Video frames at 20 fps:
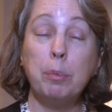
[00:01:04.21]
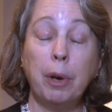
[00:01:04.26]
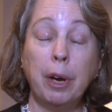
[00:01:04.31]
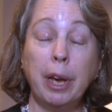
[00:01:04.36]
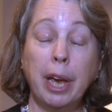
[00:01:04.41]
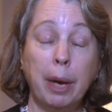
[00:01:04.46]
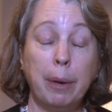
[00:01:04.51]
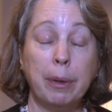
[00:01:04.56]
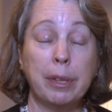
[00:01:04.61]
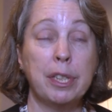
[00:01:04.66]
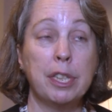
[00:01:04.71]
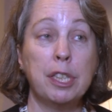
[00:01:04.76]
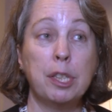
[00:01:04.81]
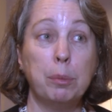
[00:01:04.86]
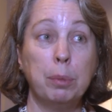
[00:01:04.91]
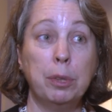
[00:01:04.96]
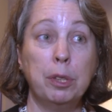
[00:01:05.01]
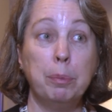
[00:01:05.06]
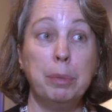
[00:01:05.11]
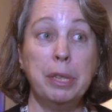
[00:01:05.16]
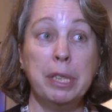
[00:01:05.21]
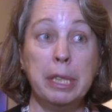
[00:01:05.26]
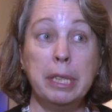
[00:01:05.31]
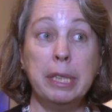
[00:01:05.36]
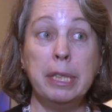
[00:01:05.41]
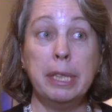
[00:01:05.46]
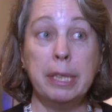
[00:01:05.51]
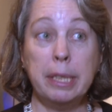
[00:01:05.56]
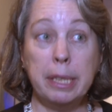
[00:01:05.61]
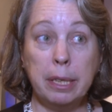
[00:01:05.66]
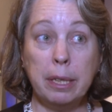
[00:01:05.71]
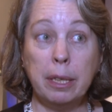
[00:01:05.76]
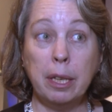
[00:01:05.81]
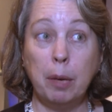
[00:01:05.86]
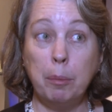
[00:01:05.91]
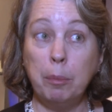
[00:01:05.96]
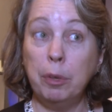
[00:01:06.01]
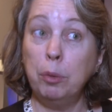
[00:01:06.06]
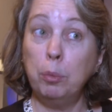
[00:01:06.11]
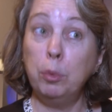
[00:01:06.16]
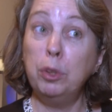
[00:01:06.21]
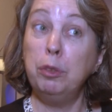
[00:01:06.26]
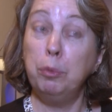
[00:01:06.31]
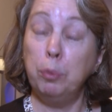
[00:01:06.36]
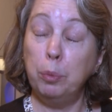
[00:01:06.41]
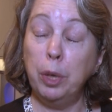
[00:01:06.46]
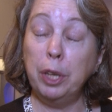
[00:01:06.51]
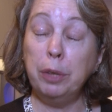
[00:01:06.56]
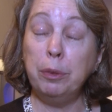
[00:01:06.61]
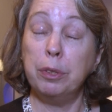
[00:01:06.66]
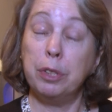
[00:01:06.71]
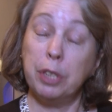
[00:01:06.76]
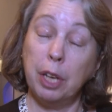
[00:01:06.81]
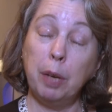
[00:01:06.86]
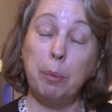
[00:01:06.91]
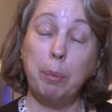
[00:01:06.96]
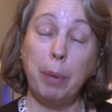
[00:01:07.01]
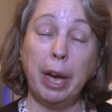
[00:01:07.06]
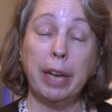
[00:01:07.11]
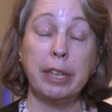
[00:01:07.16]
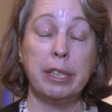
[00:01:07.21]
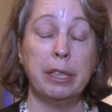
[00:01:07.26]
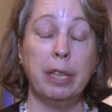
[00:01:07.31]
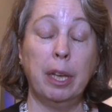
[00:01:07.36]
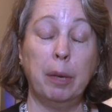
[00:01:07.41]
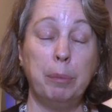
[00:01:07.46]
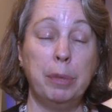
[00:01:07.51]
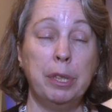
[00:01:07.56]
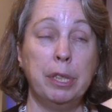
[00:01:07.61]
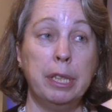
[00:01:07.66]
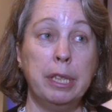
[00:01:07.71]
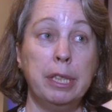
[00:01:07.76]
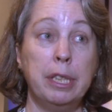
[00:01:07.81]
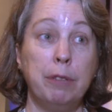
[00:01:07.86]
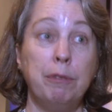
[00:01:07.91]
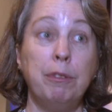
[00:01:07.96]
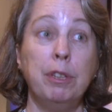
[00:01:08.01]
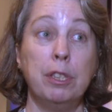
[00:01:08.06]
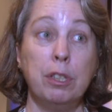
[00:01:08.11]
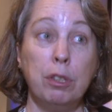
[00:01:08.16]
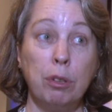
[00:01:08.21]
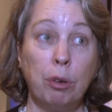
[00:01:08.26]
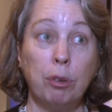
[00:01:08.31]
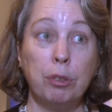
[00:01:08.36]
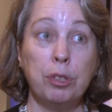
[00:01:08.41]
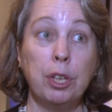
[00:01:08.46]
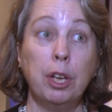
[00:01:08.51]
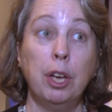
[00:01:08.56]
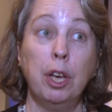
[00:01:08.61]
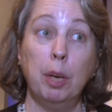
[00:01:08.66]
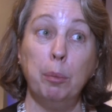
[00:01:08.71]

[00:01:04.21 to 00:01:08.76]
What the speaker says: by how accessible the business is to them and won't go back to that business if it's not